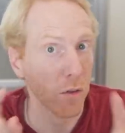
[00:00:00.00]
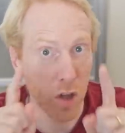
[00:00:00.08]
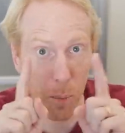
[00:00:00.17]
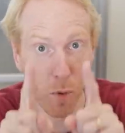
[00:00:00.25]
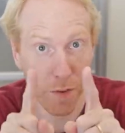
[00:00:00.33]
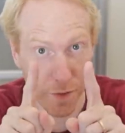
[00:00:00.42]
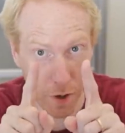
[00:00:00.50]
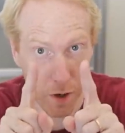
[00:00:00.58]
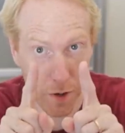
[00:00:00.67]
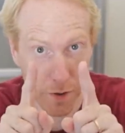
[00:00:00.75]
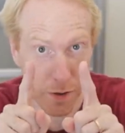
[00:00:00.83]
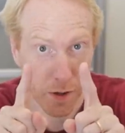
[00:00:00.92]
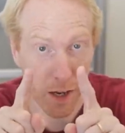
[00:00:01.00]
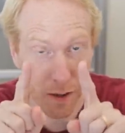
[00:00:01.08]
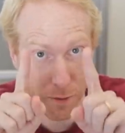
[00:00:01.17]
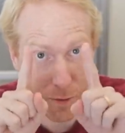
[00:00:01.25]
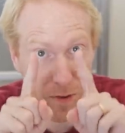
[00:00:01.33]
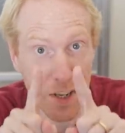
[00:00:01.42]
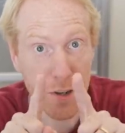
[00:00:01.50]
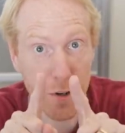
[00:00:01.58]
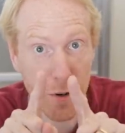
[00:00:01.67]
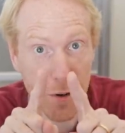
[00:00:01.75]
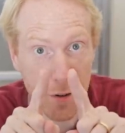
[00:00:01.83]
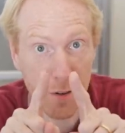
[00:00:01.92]
double stars, like
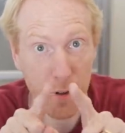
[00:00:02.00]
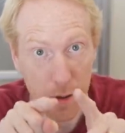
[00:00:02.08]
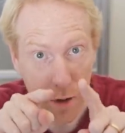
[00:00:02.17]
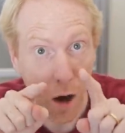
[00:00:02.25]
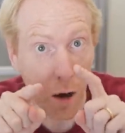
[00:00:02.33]
features